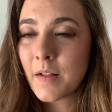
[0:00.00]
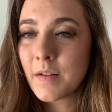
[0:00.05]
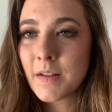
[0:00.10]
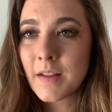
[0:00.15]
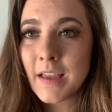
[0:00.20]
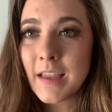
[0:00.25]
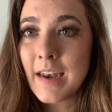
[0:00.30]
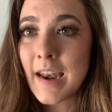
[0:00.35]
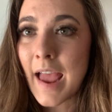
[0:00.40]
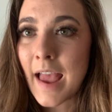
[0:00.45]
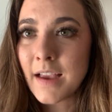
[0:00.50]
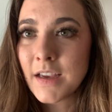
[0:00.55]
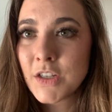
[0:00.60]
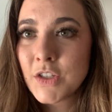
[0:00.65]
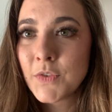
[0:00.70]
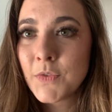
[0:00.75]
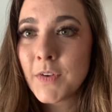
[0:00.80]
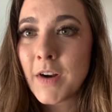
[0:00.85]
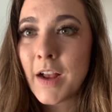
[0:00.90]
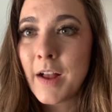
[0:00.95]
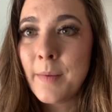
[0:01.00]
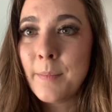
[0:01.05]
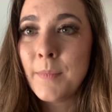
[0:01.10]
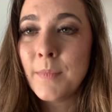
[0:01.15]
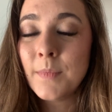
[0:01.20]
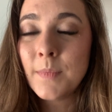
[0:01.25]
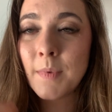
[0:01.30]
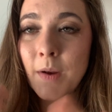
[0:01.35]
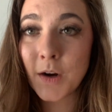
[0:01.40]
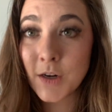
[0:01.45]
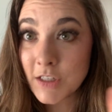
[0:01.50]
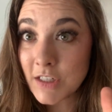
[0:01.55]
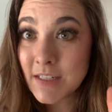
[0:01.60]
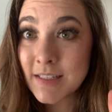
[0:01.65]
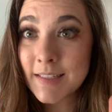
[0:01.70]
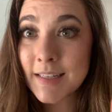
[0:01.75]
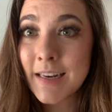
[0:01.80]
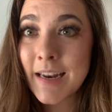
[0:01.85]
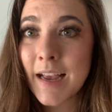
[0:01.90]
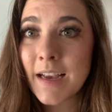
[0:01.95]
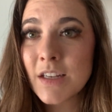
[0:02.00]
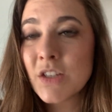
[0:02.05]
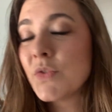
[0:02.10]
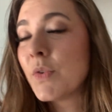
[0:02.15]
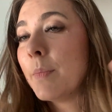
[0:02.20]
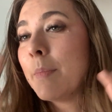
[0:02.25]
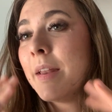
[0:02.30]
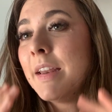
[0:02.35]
connect from or disconnect from